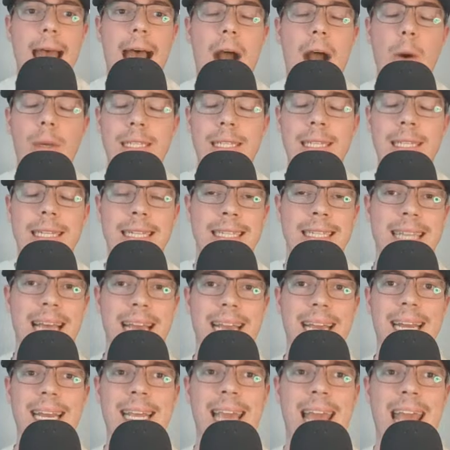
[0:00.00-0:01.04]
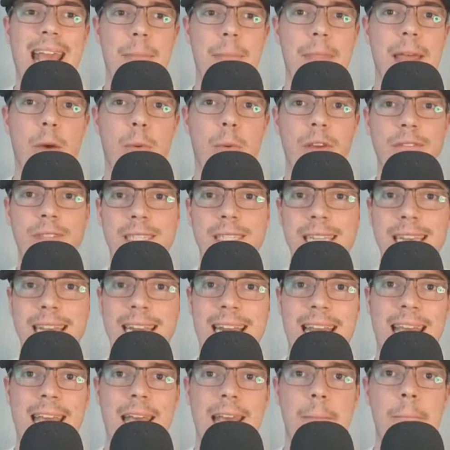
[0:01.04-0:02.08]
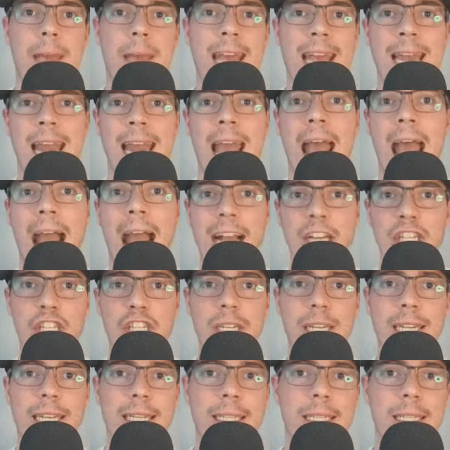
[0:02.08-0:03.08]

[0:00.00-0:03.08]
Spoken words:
now is in the second game that we've seen him in action.